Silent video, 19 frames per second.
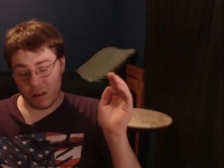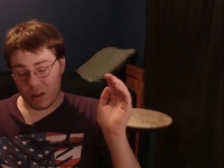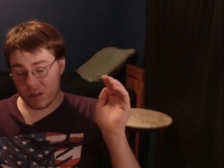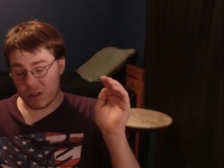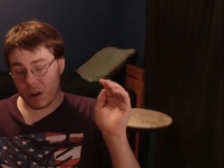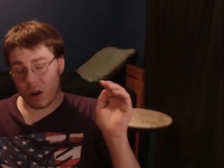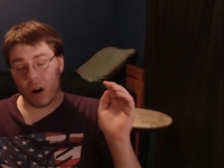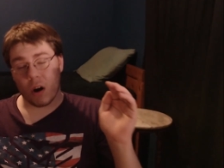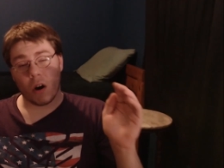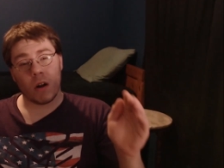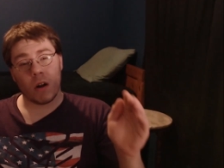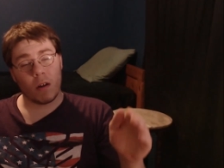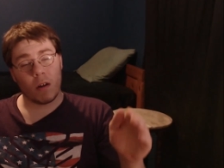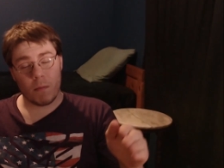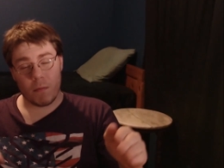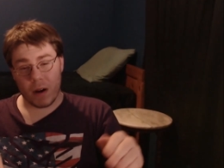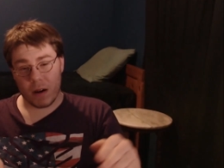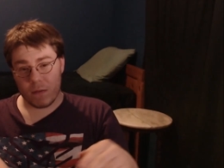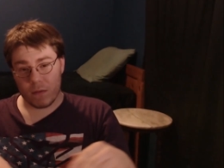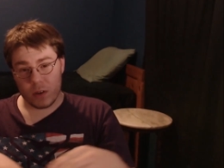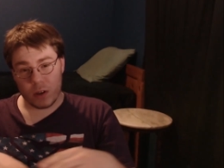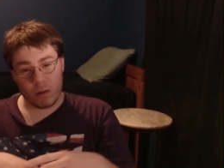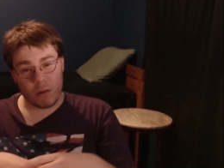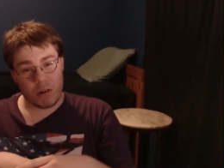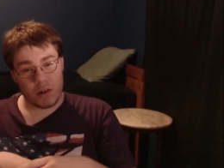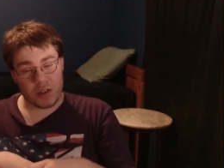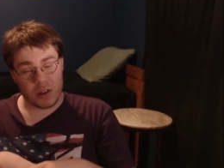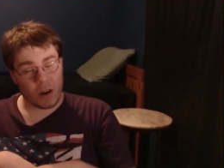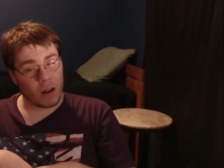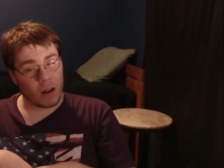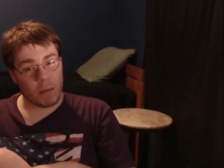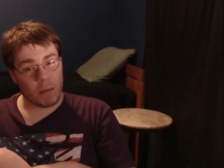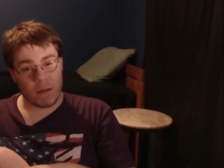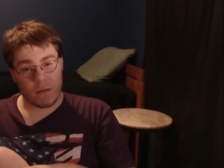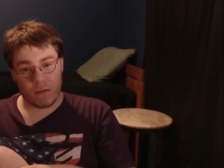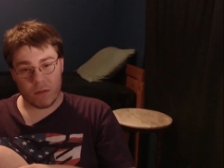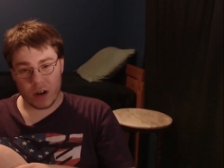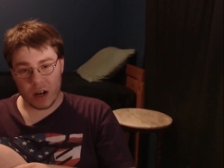to all my viewers, all
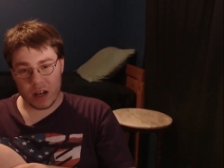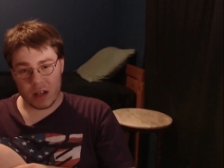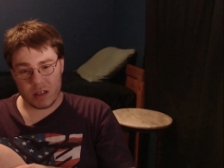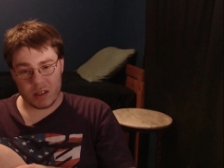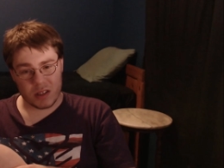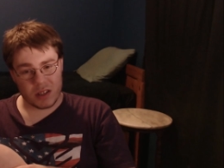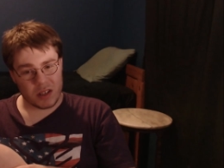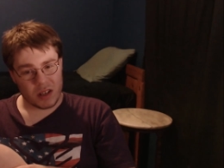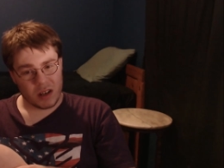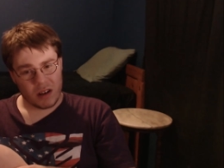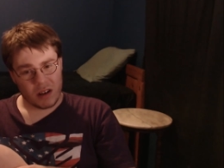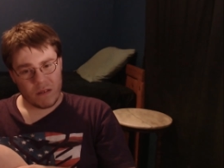my friends,